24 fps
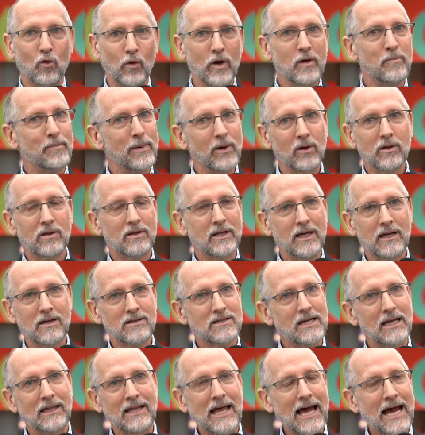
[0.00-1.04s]
We build
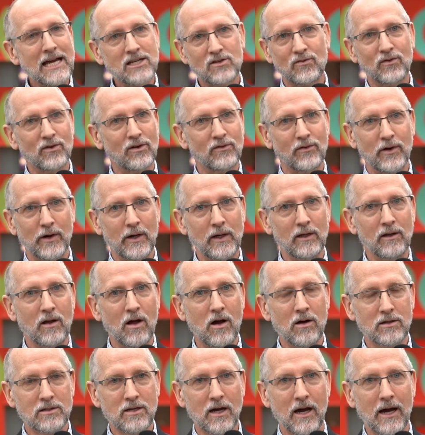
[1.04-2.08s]
things that last for a very
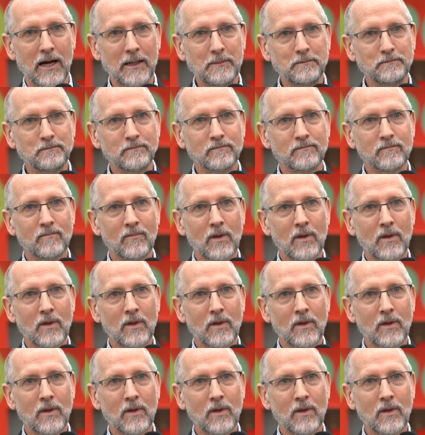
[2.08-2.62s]
long time.